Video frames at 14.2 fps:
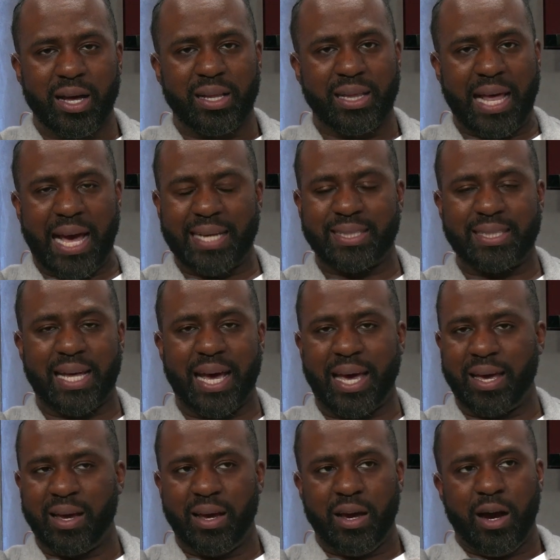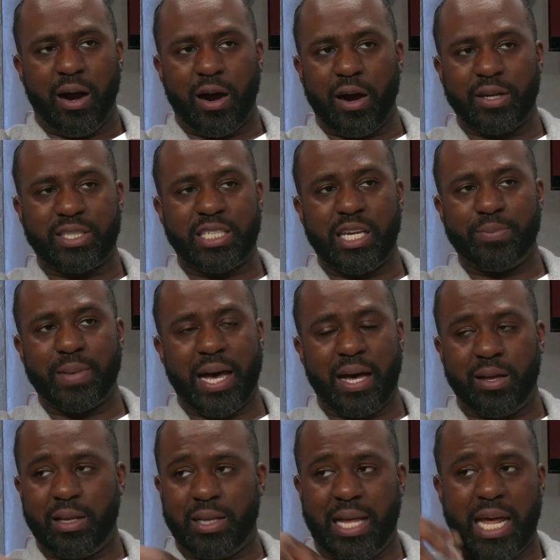last night, are a team that
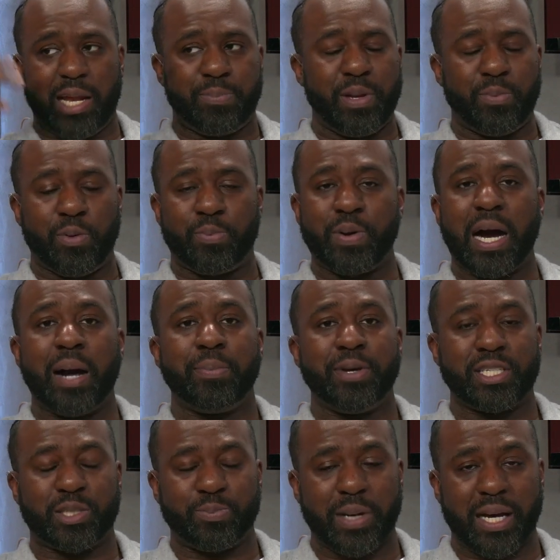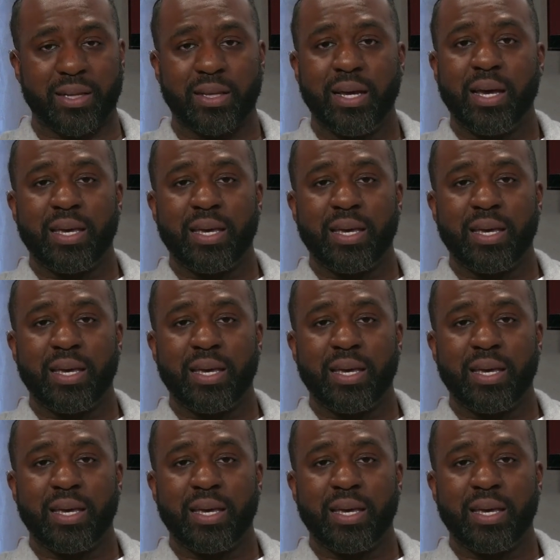a lot of people probably expect